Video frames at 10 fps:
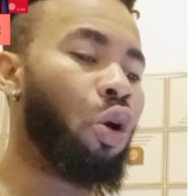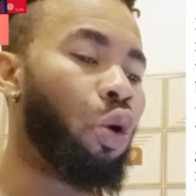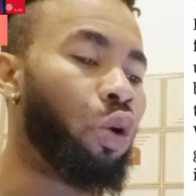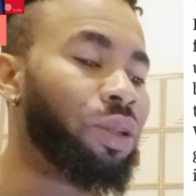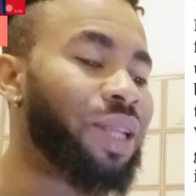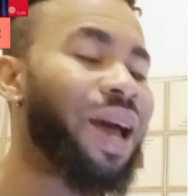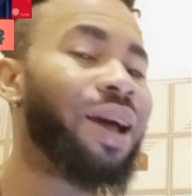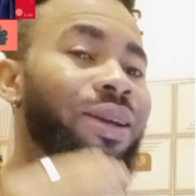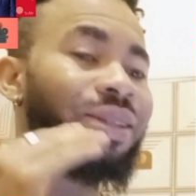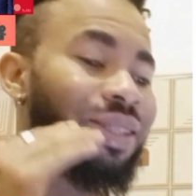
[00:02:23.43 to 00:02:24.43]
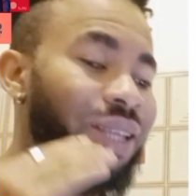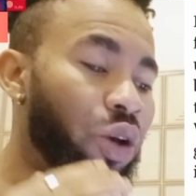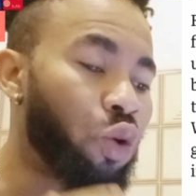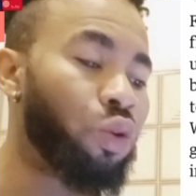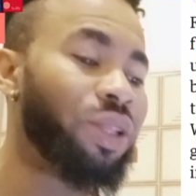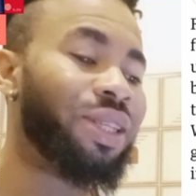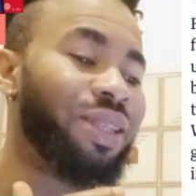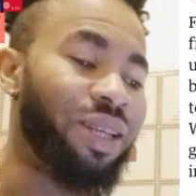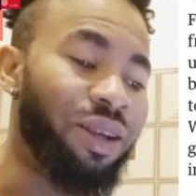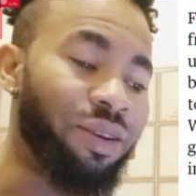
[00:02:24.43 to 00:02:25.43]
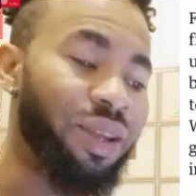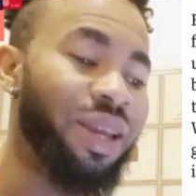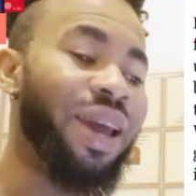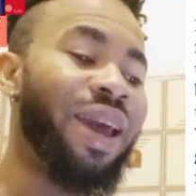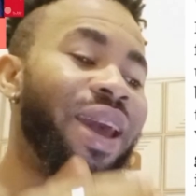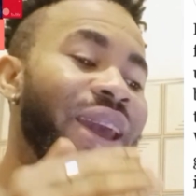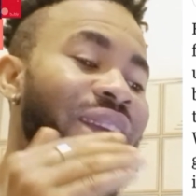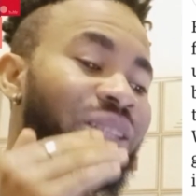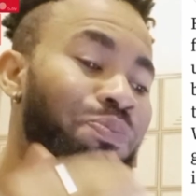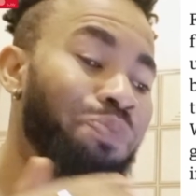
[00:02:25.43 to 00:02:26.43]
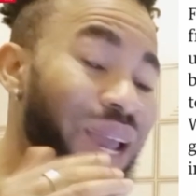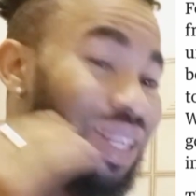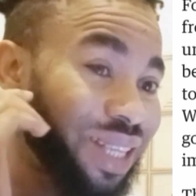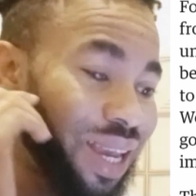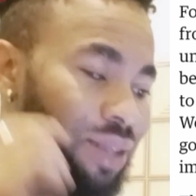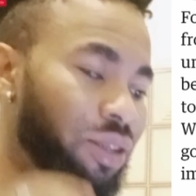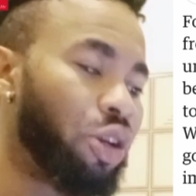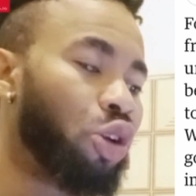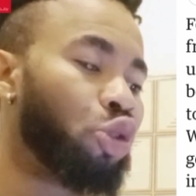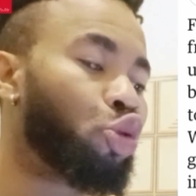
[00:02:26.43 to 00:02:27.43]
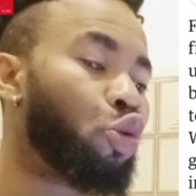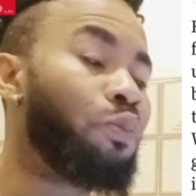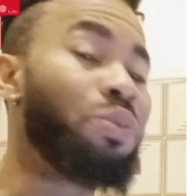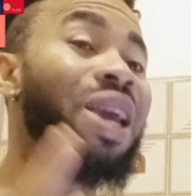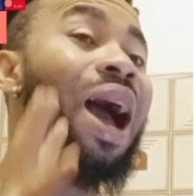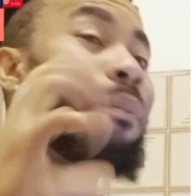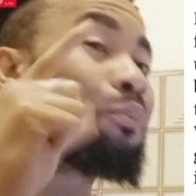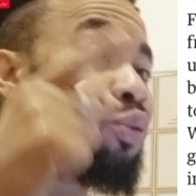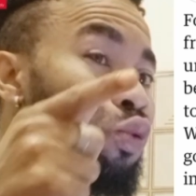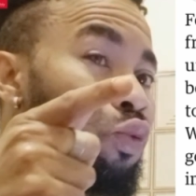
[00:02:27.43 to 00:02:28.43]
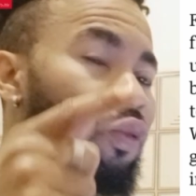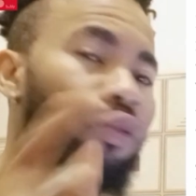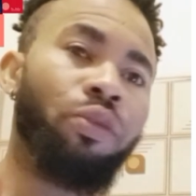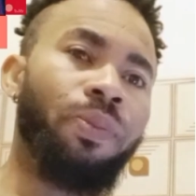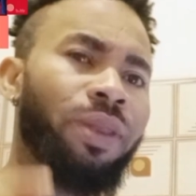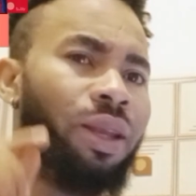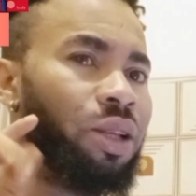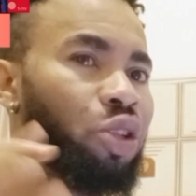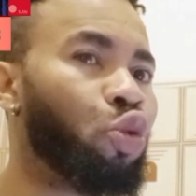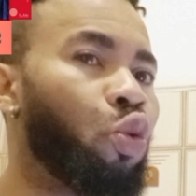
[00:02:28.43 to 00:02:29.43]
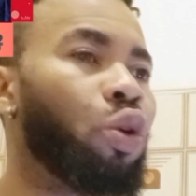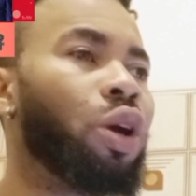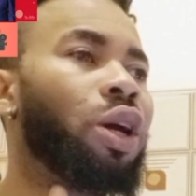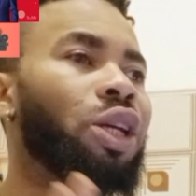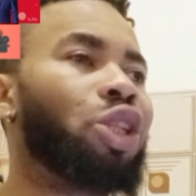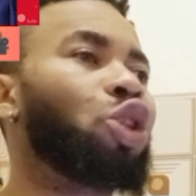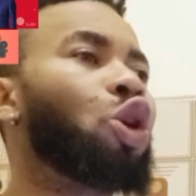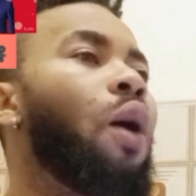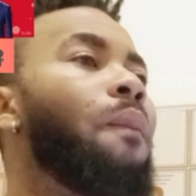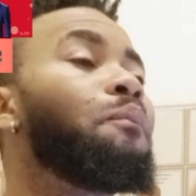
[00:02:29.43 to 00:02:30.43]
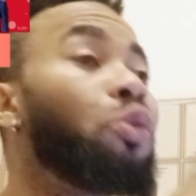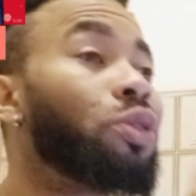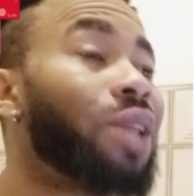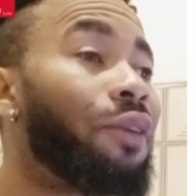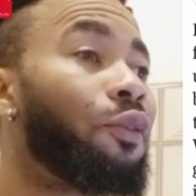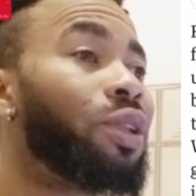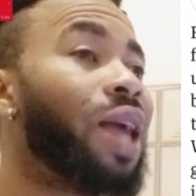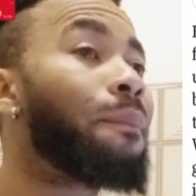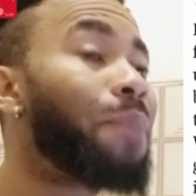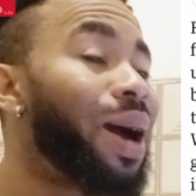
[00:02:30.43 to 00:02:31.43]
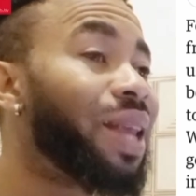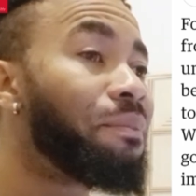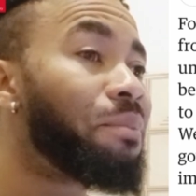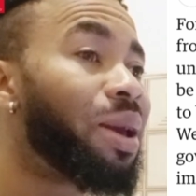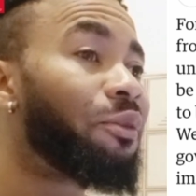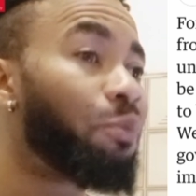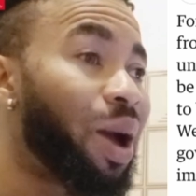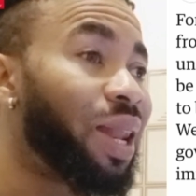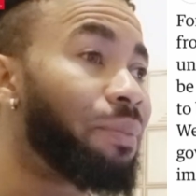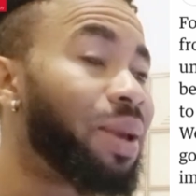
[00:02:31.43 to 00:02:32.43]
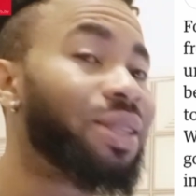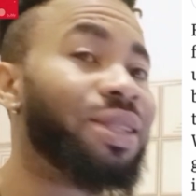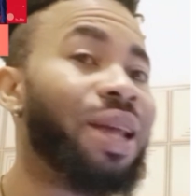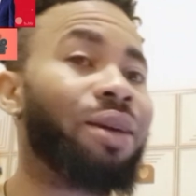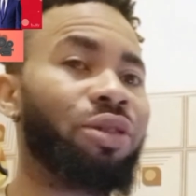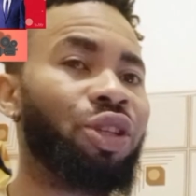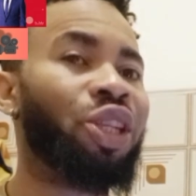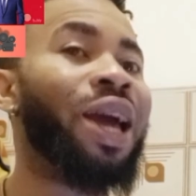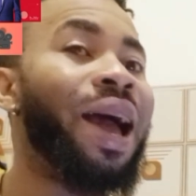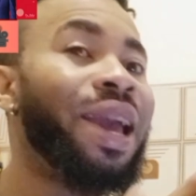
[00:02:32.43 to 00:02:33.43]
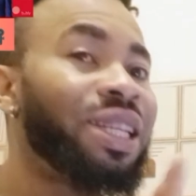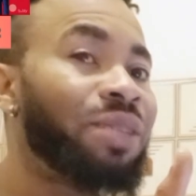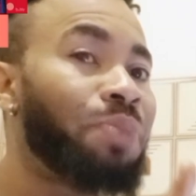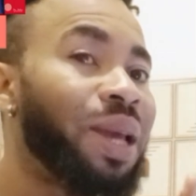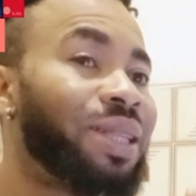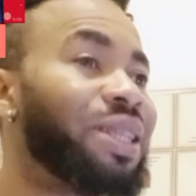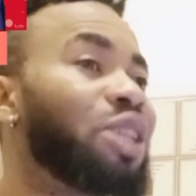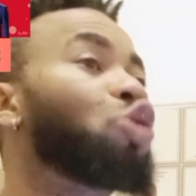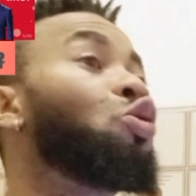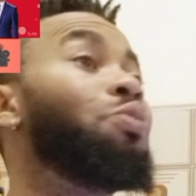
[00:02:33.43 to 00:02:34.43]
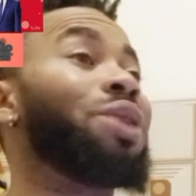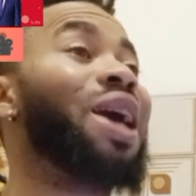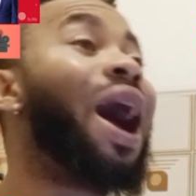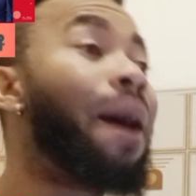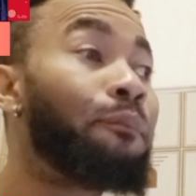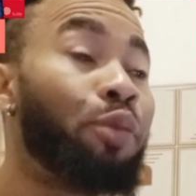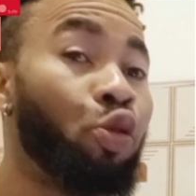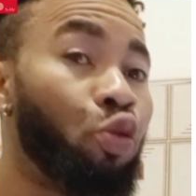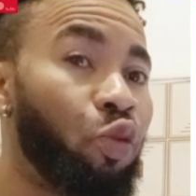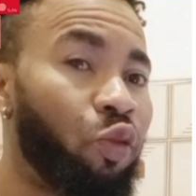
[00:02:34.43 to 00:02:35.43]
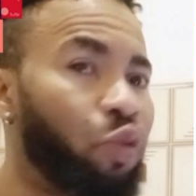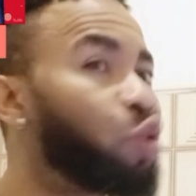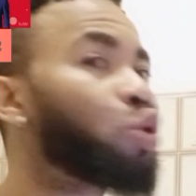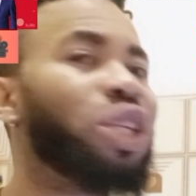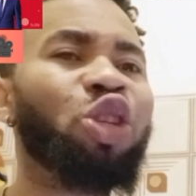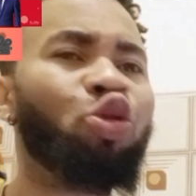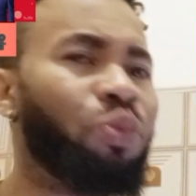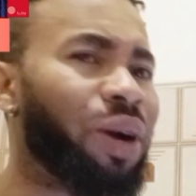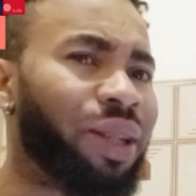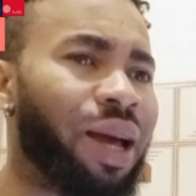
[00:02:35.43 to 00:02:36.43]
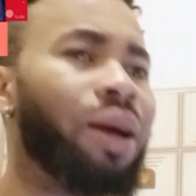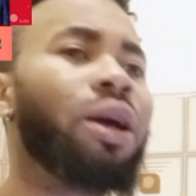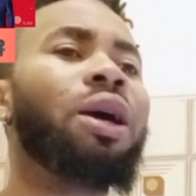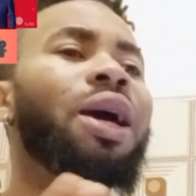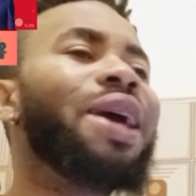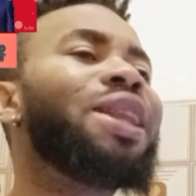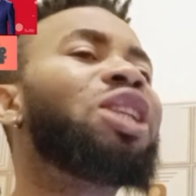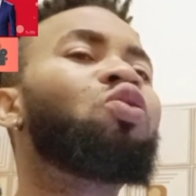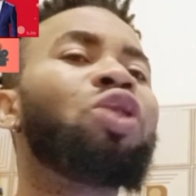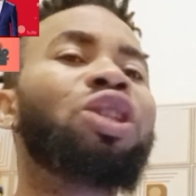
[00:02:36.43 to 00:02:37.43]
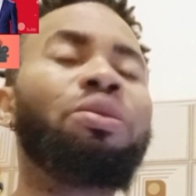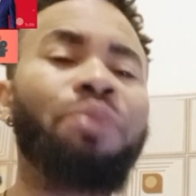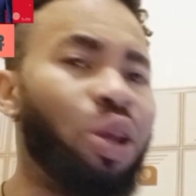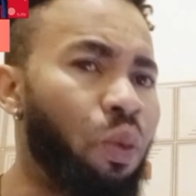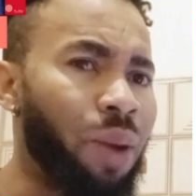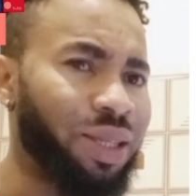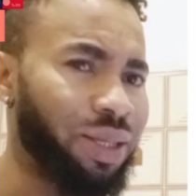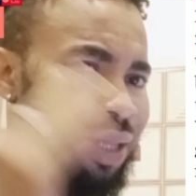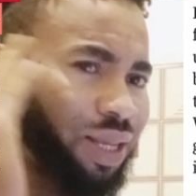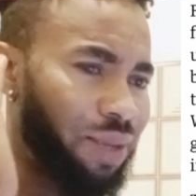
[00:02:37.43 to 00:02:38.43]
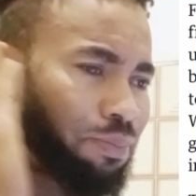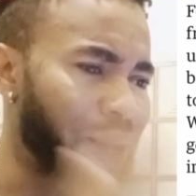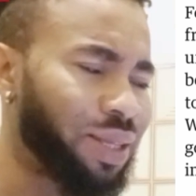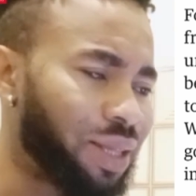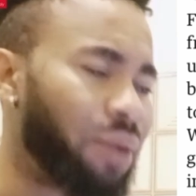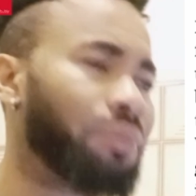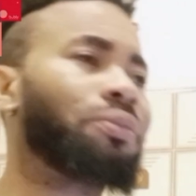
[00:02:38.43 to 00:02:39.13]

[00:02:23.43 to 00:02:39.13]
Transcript: under security degree expected to be approved. So she don't put on for their parliament. Now they are expecting it to be approved. You know, say this woman now, anything which she bring come out, the person